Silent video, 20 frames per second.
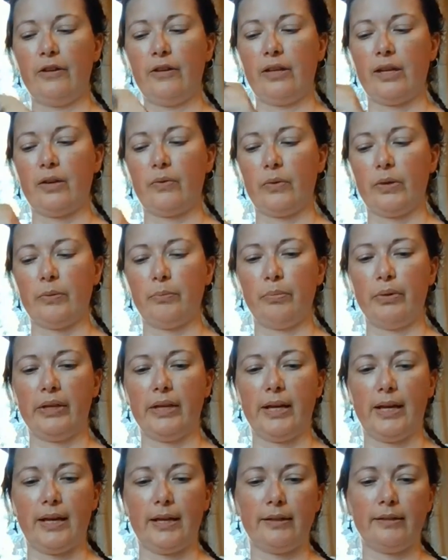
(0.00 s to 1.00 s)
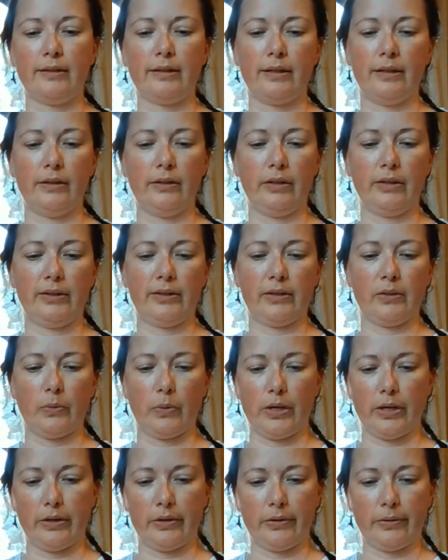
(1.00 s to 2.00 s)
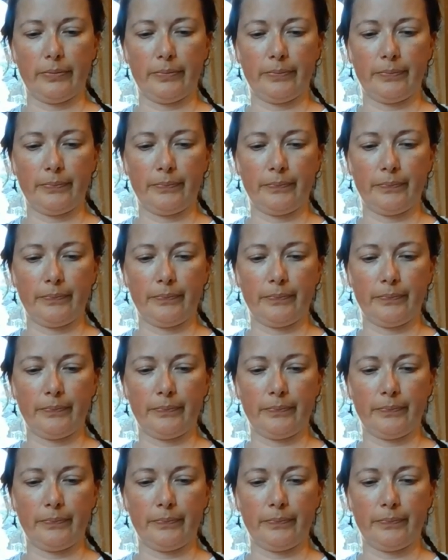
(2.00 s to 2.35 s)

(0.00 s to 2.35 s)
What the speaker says: that we plant in the soil.